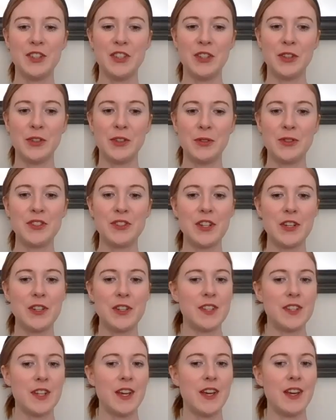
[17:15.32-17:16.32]
you can also
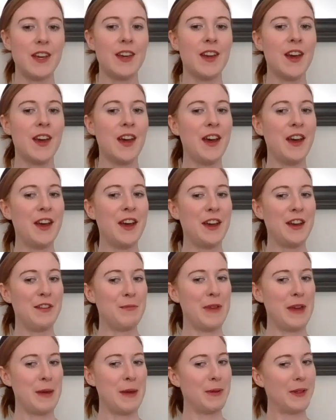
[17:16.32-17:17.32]
see if
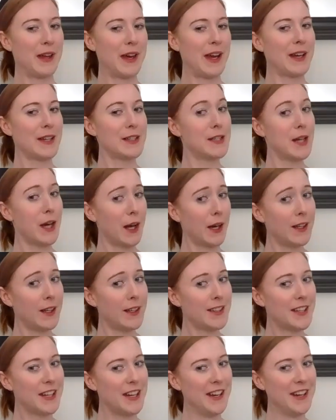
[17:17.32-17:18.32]
people are getting
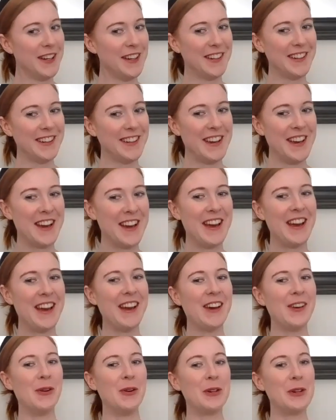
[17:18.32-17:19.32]
tired
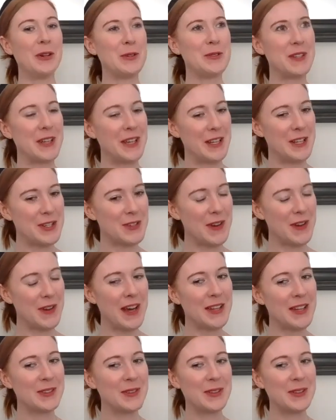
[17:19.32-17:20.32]
or losing
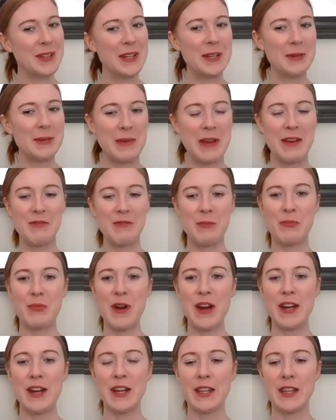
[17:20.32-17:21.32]
interest or need a bit of a
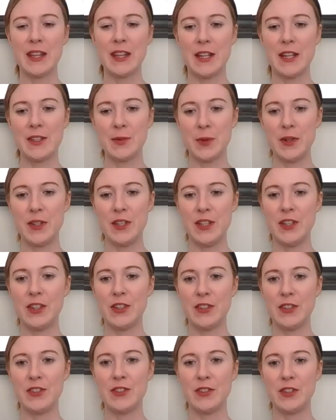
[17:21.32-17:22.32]
break, and that's when you
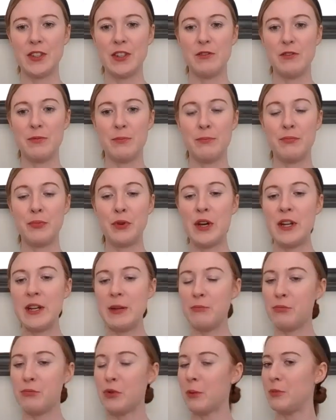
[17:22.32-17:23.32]
can sort of put an
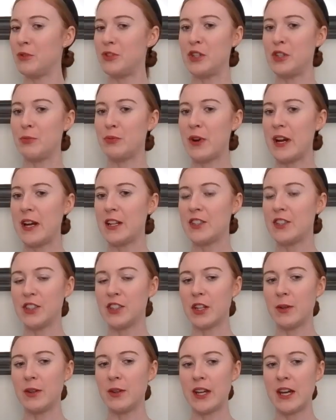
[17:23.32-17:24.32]
impromptu break to go
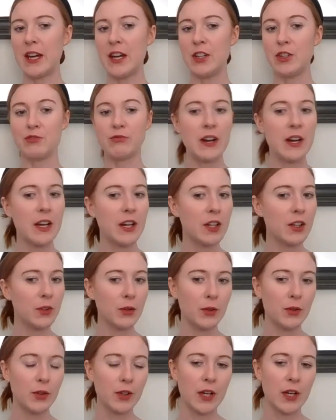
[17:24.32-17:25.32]
and get a drink
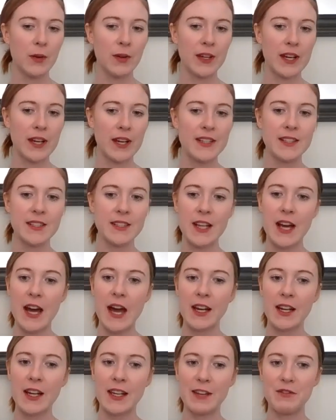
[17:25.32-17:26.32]
or go and get a
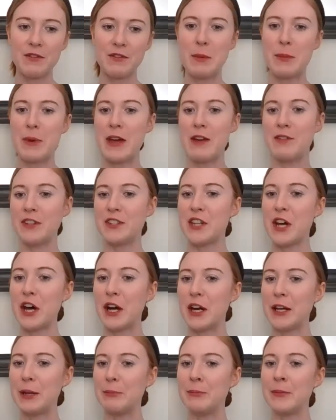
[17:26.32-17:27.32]
snack, give them a bit of a
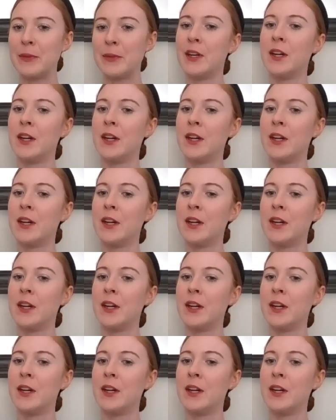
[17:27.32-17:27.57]
time